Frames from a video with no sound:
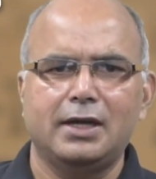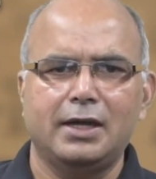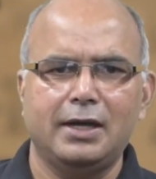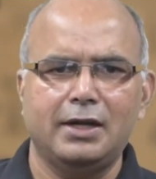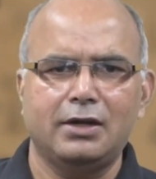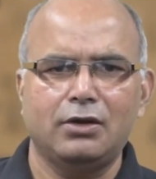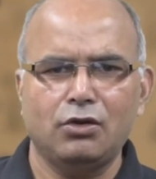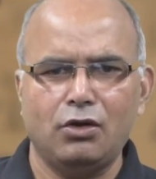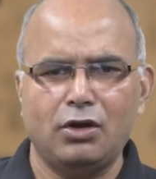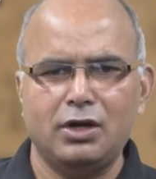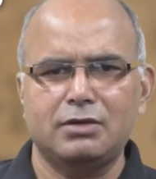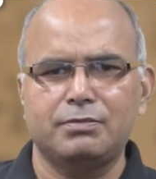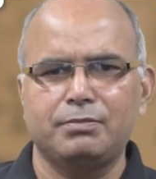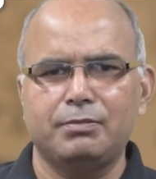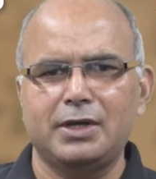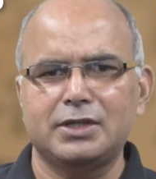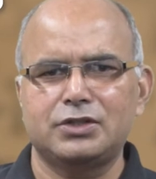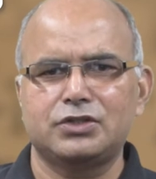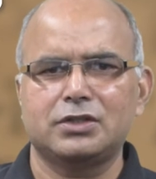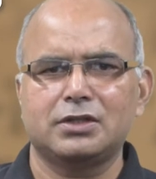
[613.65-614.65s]
and not
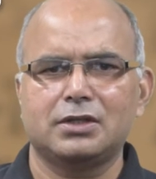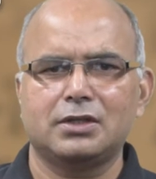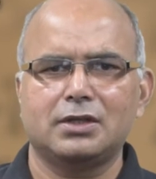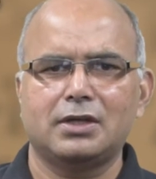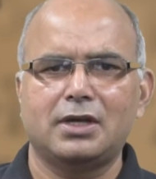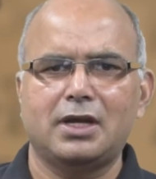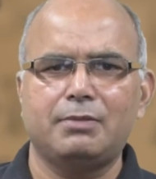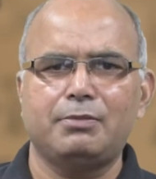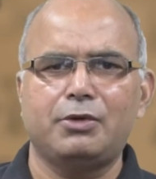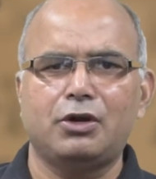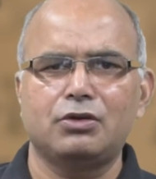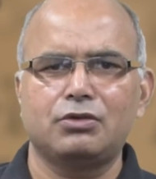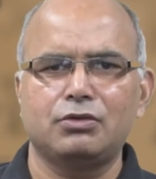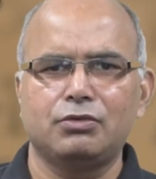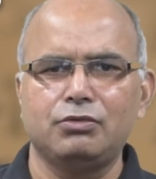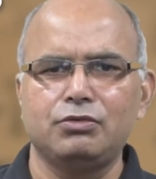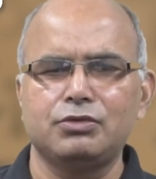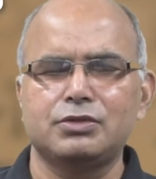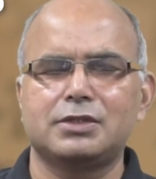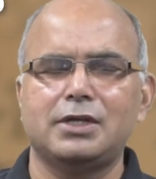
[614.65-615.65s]
much about
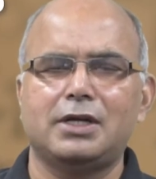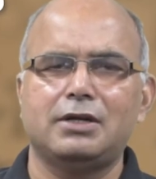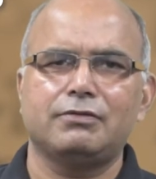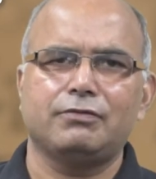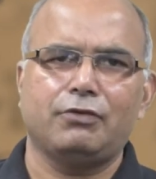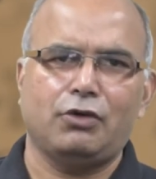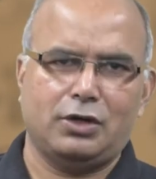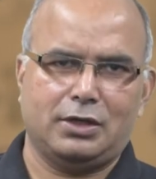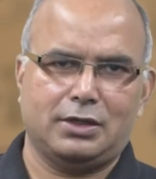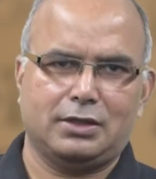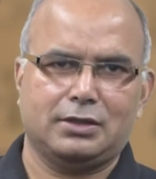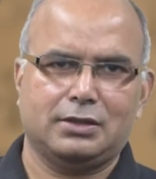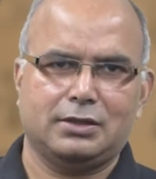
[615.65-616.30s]
who said what.